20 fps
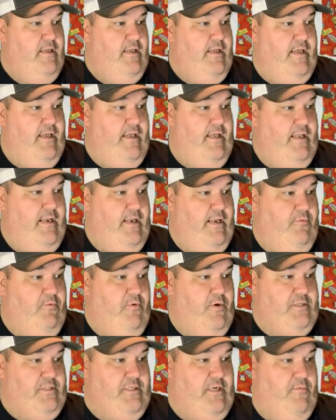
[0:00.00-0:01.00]
and it
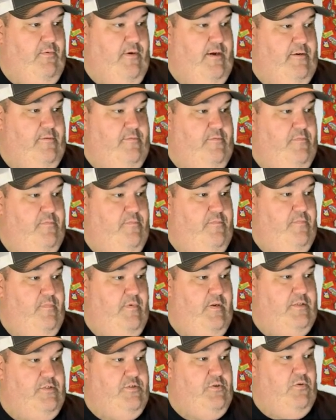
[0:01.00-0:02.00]
works out well.
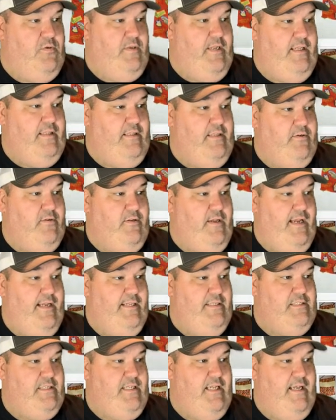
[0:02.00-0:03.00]
I sold a little
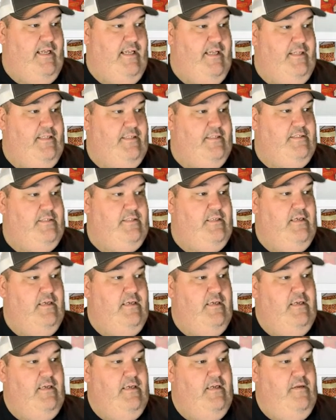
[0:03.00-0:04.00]
Einstein's
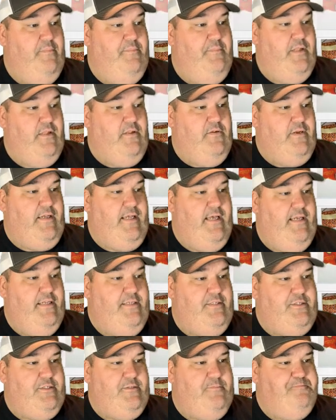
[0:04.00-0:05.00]

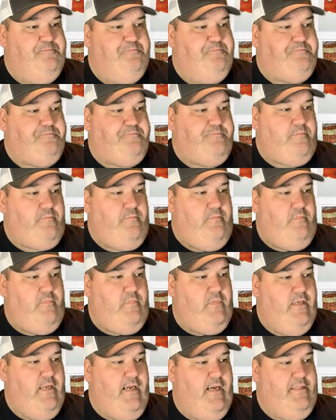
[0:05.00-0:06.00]
pillowcase.
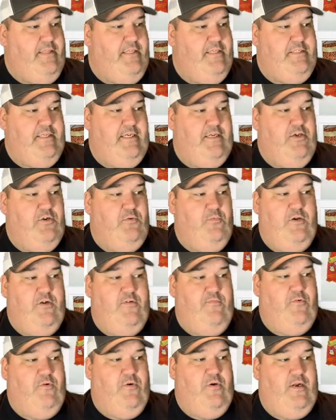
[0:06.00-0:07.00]
Got this at Goodwill
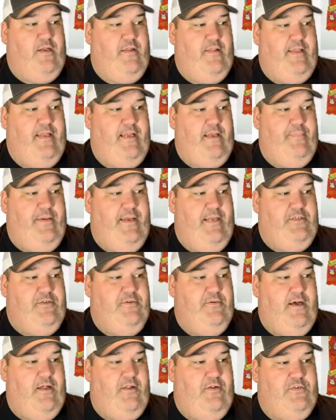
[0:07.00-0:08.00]
for, I think I paid
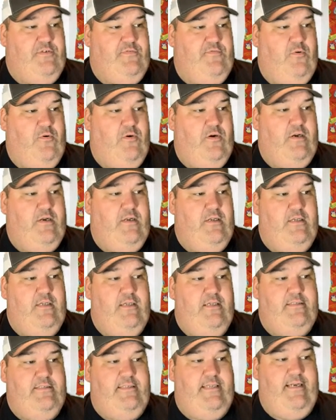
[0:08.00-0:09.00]
$2 for it,
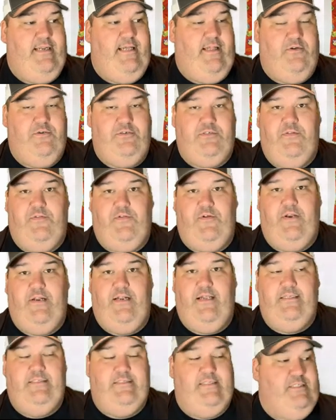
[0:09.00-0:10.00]

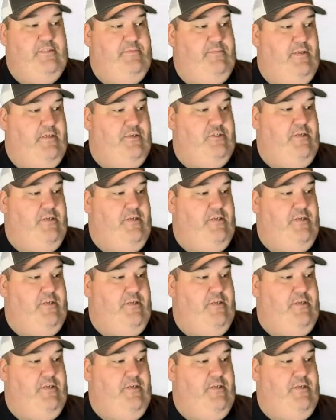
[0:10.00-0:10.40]
$10.39 plus